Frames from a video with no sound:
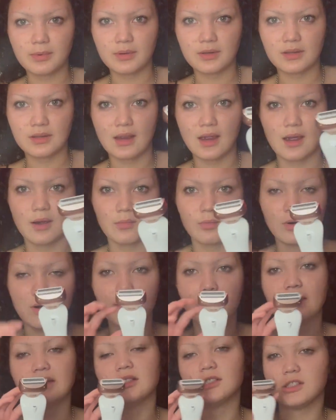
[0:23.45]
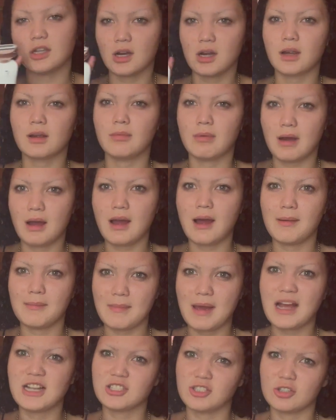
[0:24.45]
Yeah, we're about to talk about how
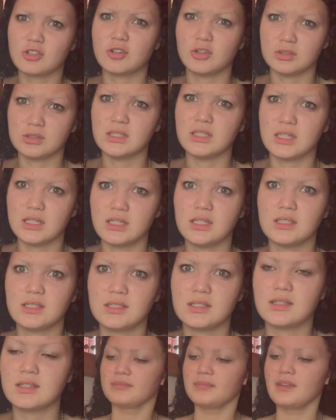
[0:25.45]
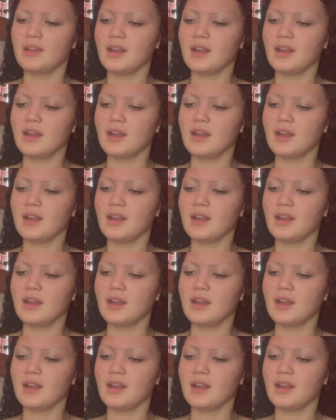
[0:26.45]
magical it is.